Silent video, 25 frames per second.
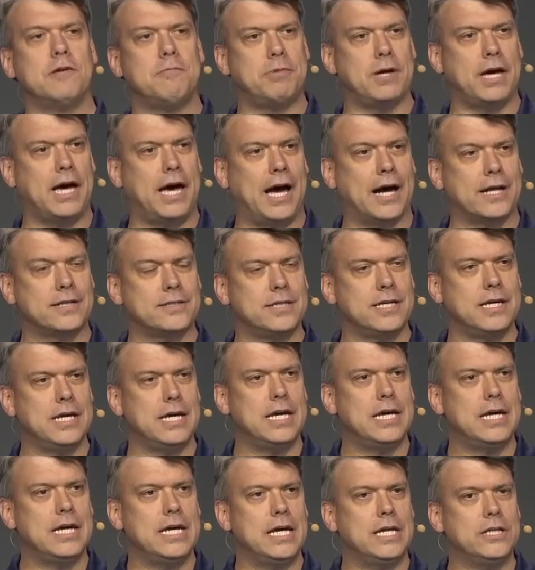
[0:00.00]
impact
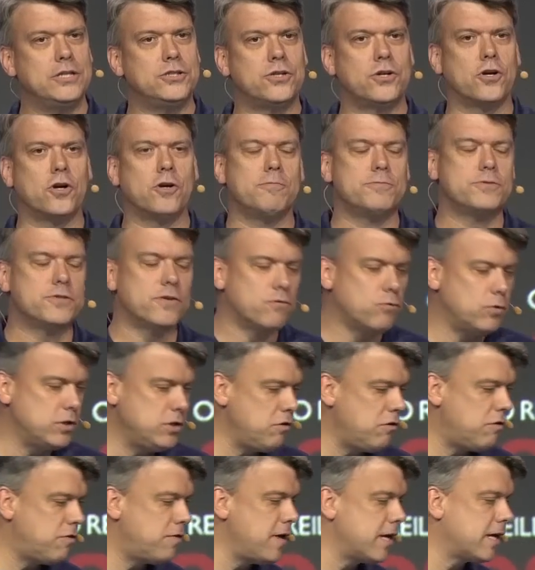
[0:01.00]
in terms of when
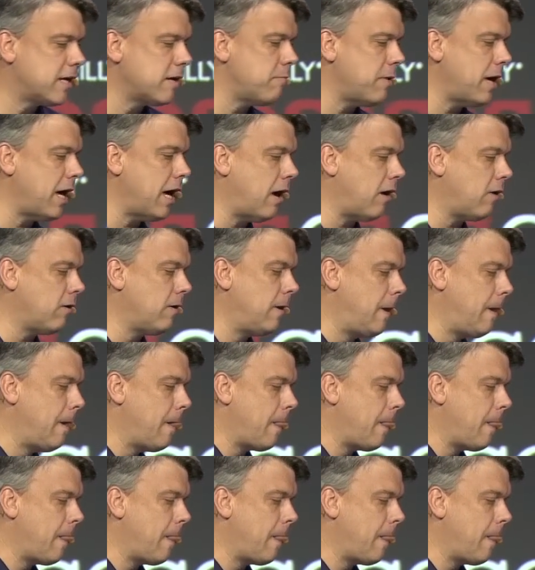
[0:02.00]
you think about